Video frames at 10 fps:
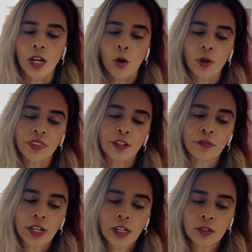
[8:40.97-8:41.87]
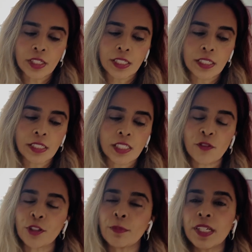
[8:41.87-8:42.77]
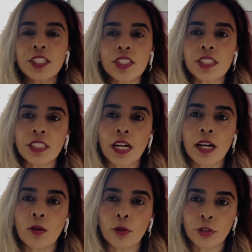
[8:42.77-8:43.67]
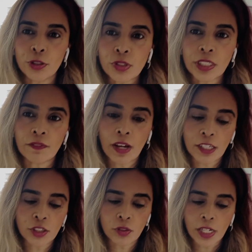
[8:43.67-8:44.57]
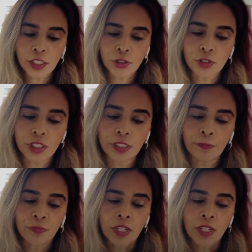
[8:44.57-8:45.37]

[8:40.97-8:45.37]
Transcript: What they found is for the patients that were using vaginal estrogen,